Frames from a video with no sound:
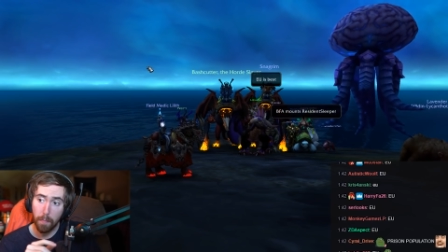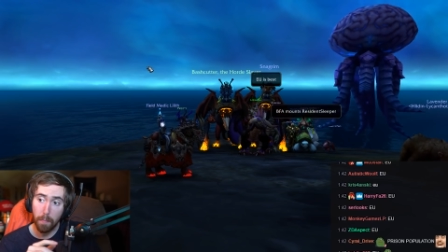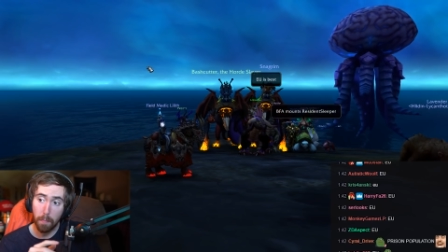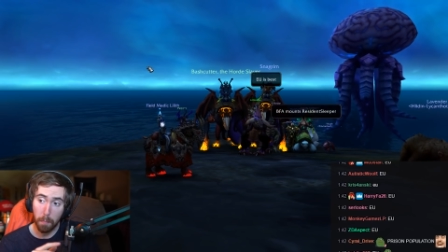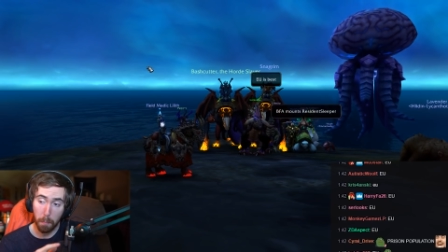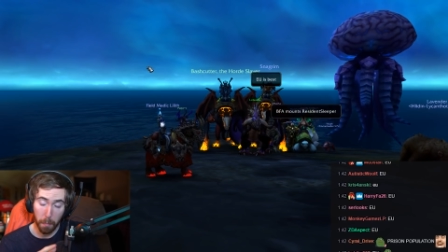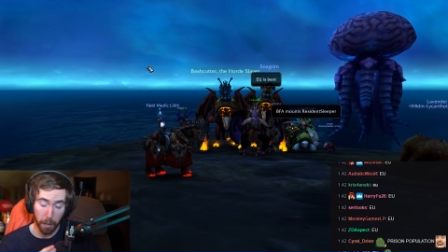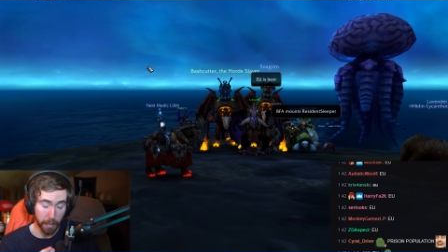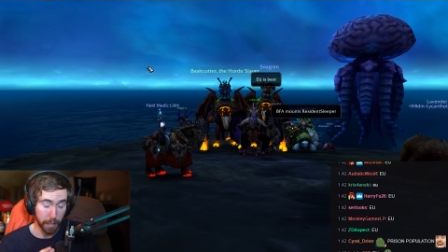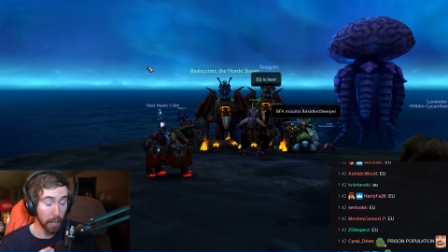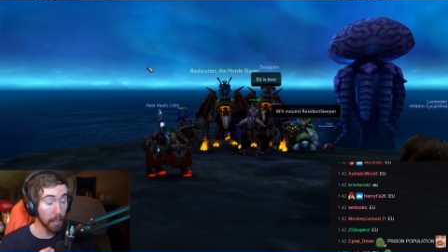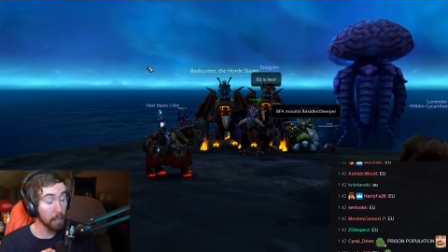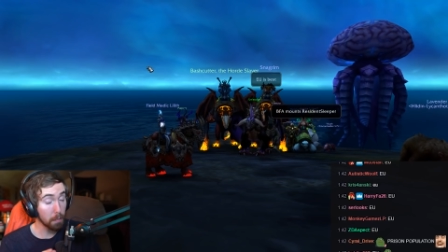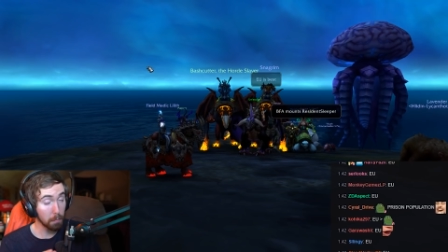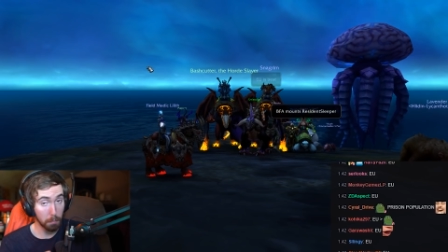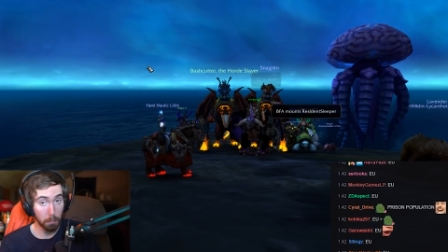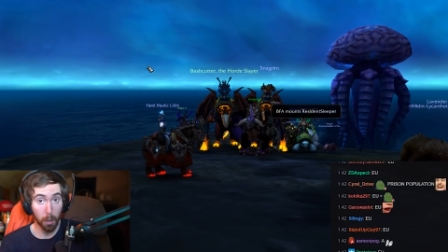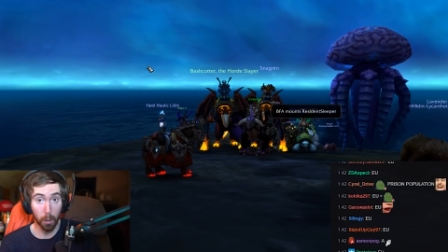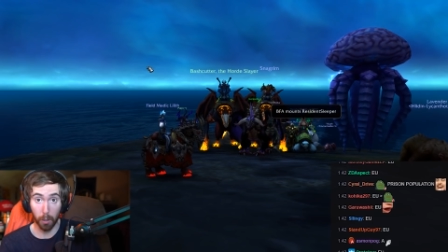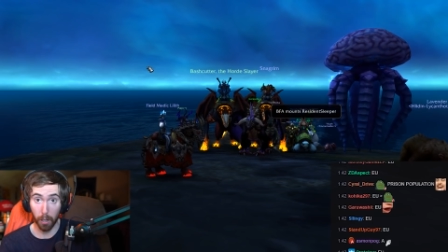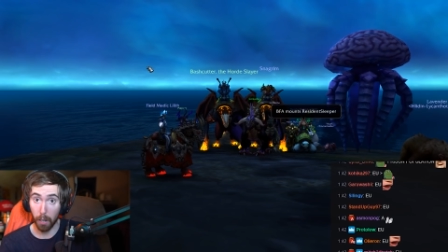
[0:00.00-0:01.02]
Midnight,
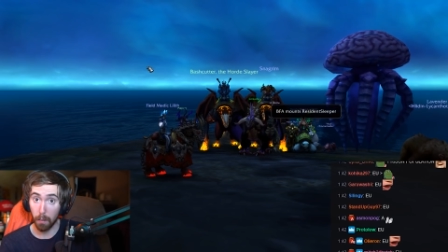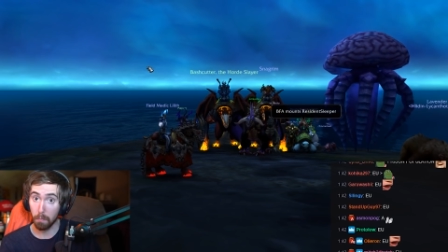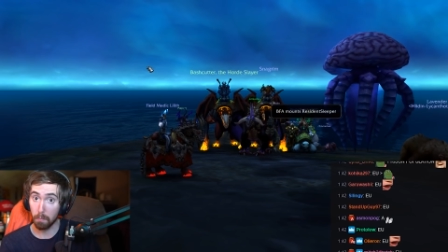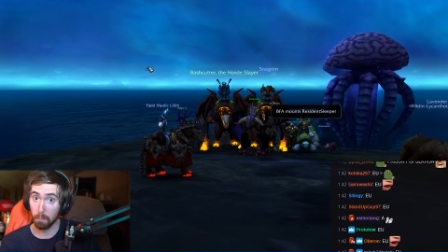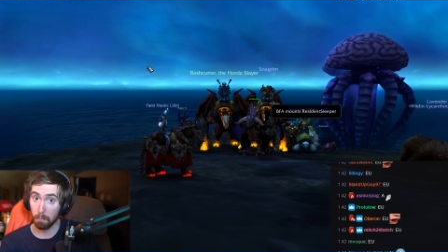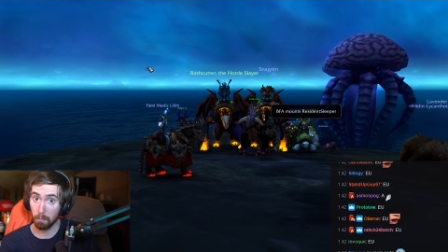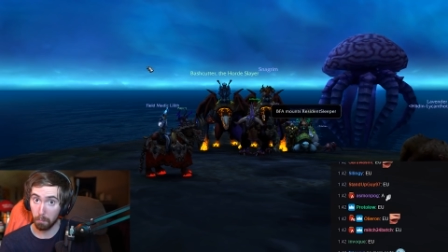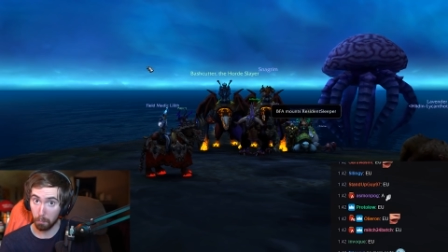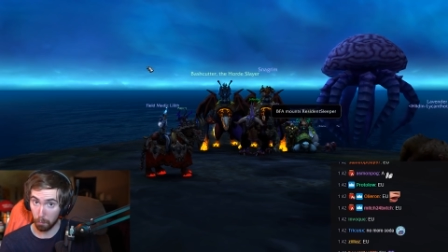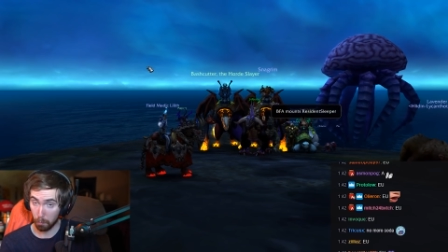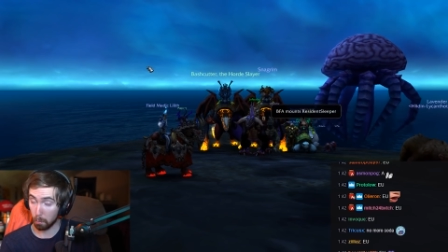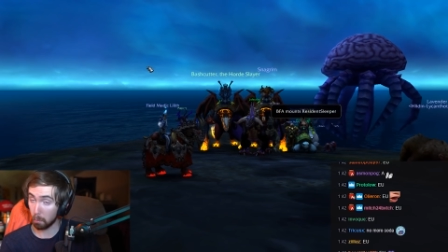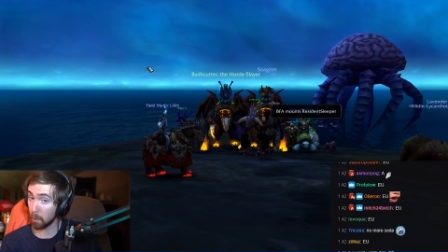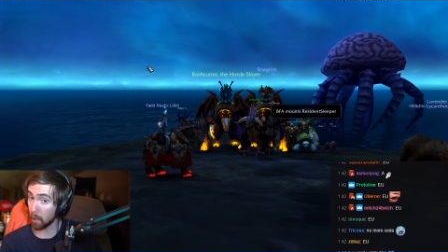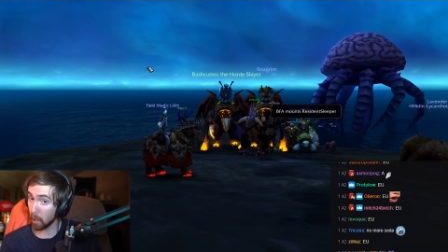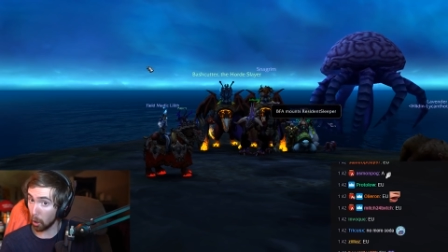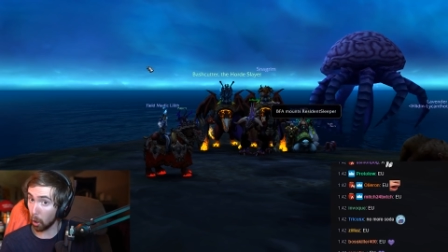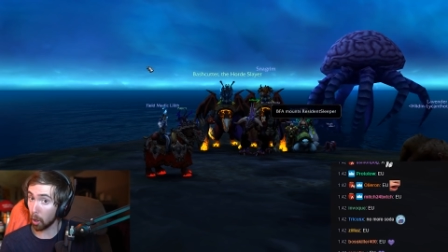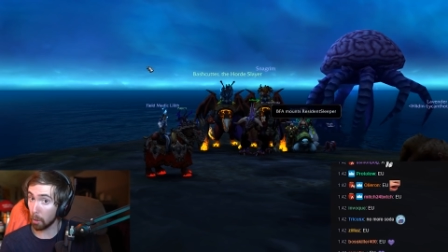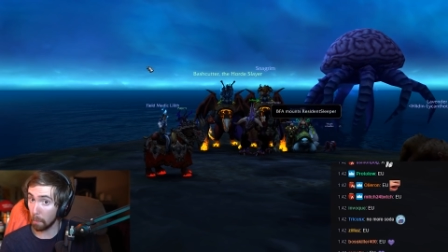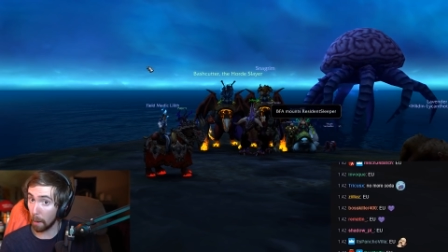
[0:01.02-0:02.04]
okay. Pretty
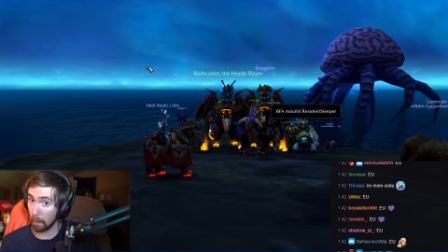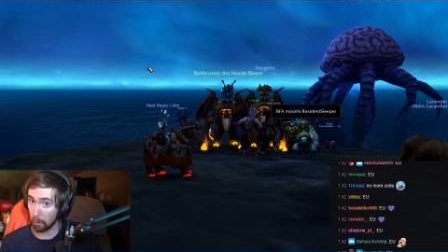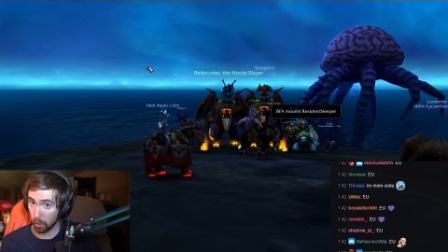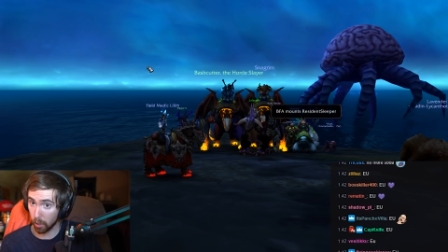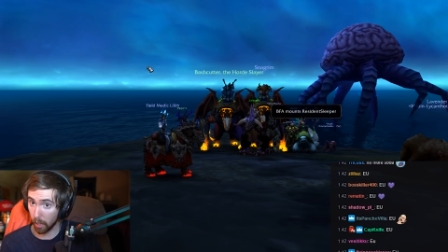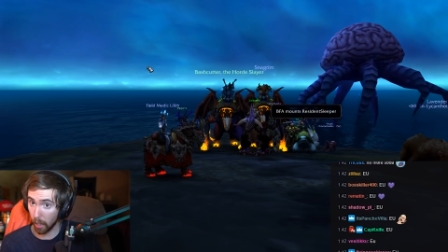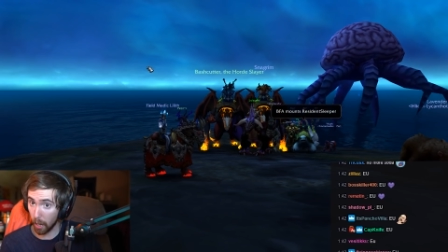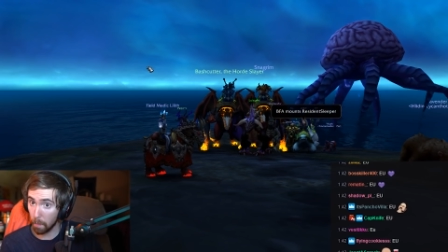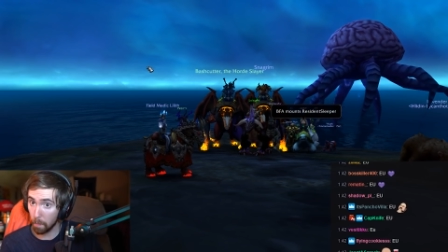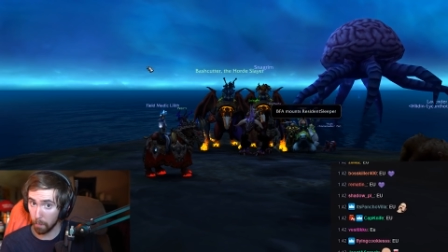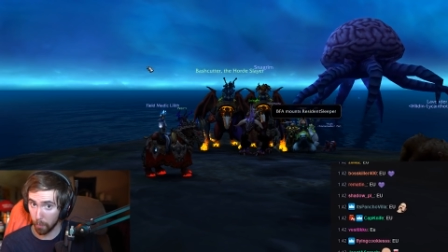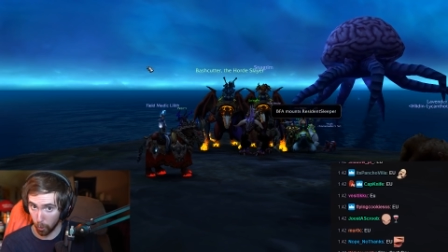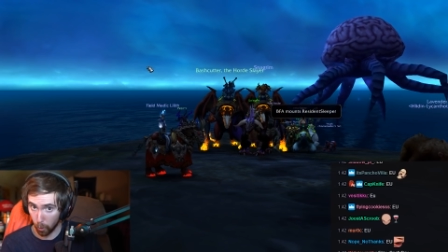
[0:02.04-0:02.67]
hard mount to get.